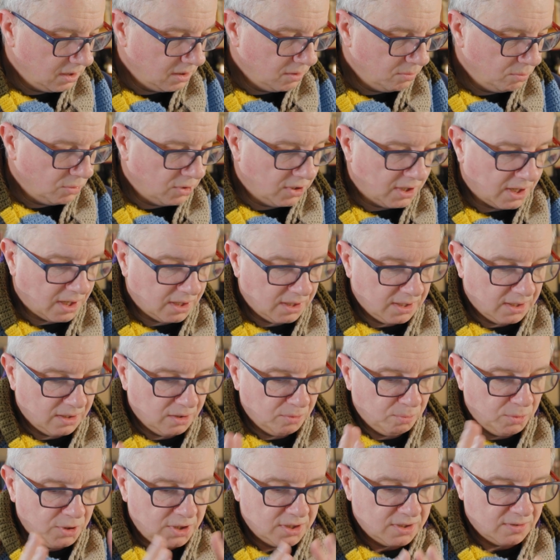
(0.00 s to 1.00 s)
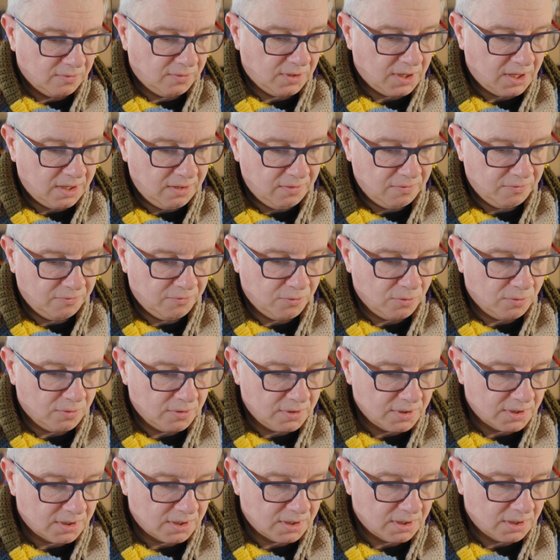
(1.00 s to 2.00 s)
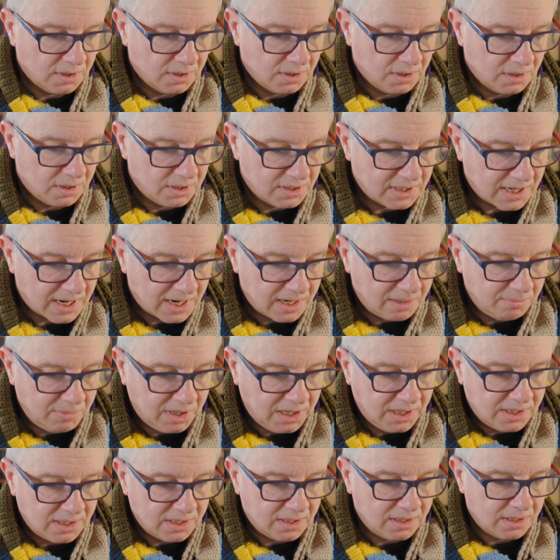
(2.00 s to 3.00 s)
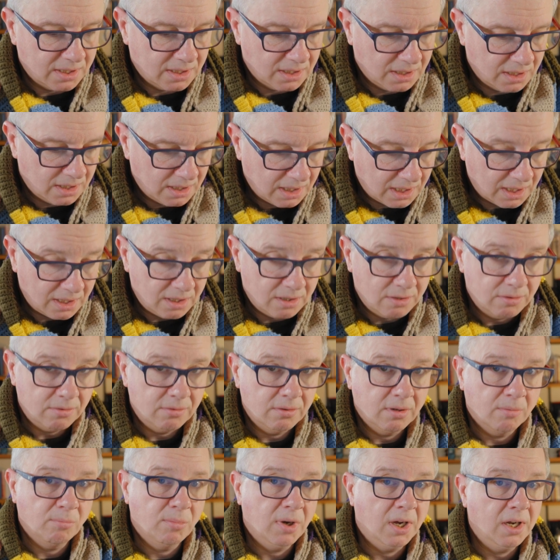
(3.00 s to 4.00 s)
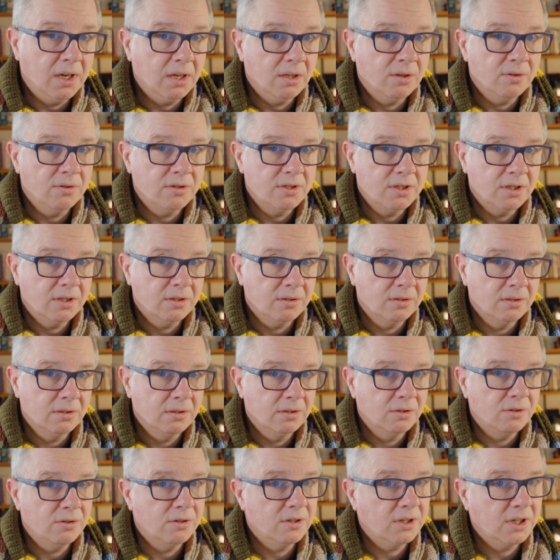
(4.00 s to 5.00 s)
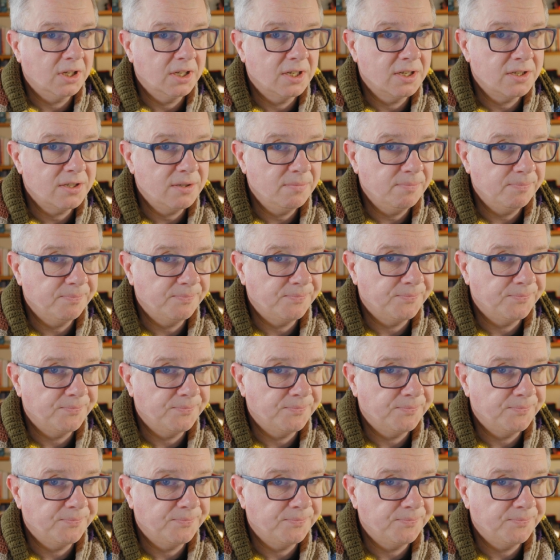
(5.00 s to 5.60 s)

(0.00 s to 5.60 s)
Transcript: But that little piece of life force is animated into a biological organism,